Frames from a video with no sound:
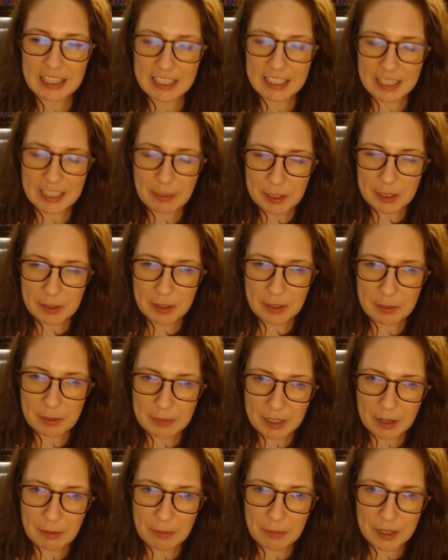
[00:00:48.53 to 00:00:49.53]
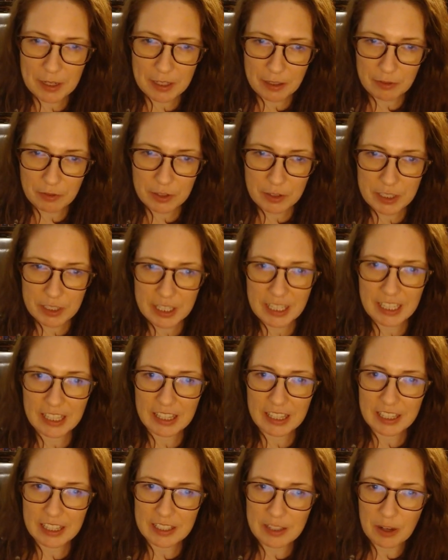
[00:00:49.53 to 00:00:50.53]
this episode comes out on Monday the
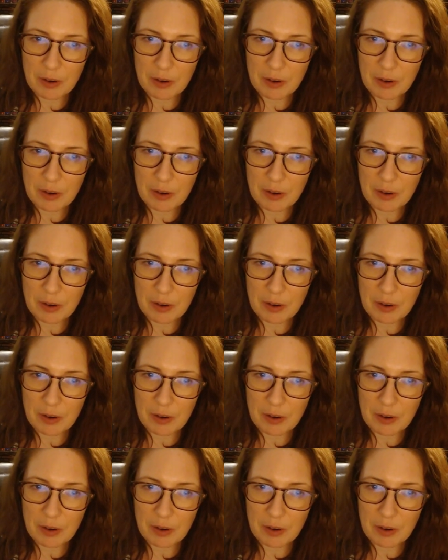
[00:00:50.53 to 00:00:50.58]
14th.